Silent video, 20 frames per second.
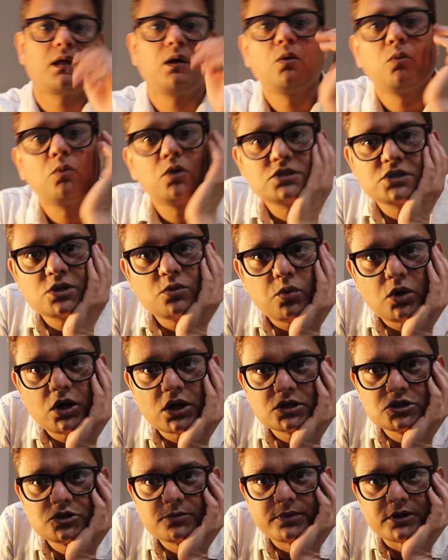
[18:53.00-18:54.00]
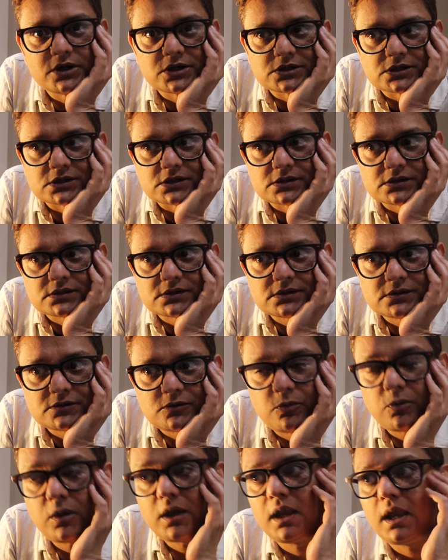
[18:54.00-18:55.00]
Was it worth to purchase?
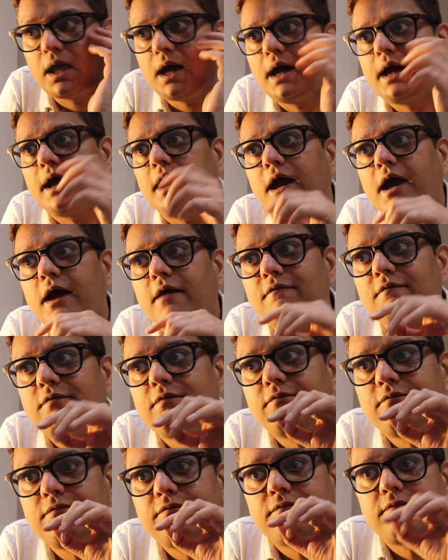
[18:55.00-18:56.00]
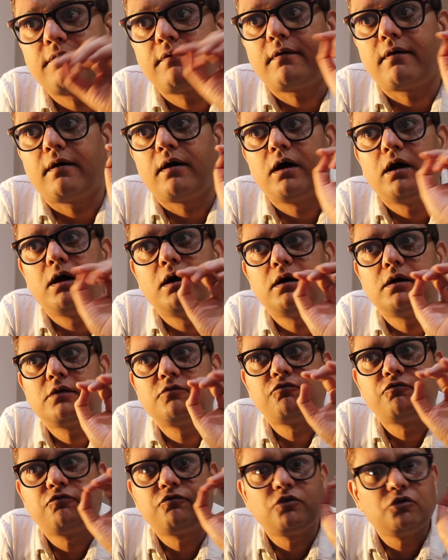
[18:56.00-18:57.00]
Well, I have heard
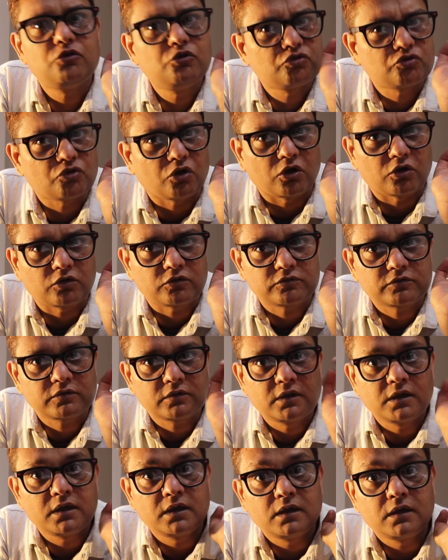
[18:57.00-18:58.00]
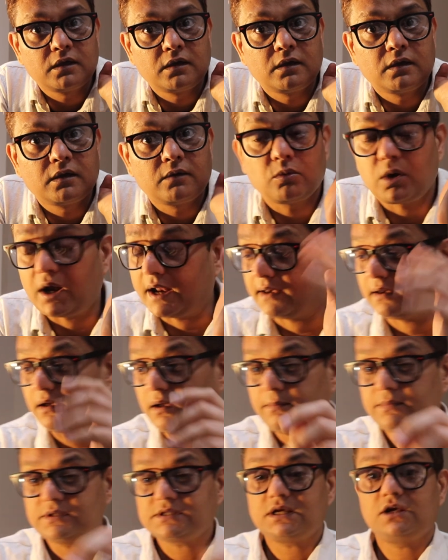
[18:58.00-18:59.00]
few songs. Right,
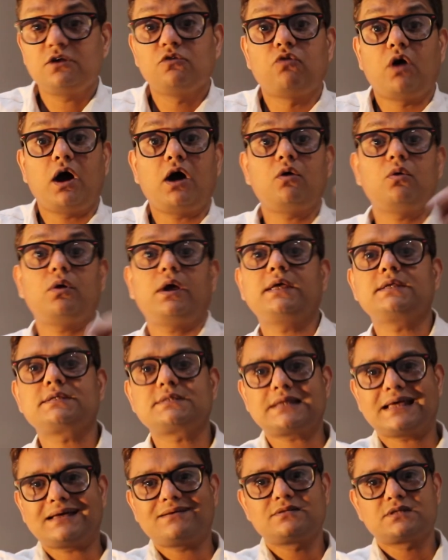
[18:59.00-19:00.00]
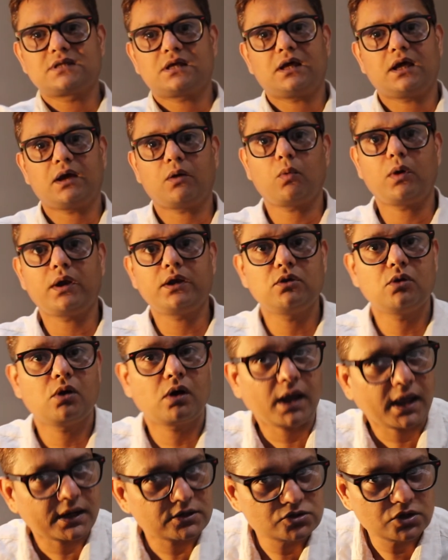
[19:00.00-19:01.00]
let me tell you how it sounds when you are
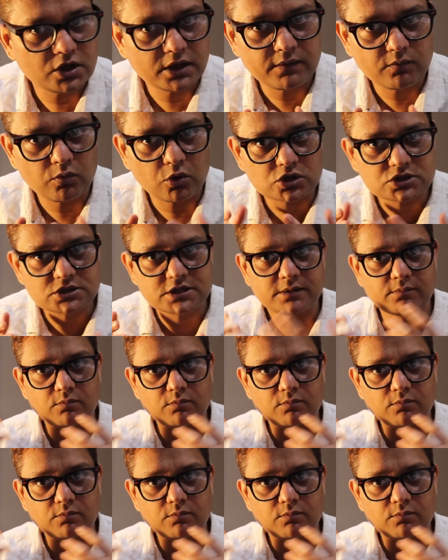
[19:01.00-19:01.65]
actually watching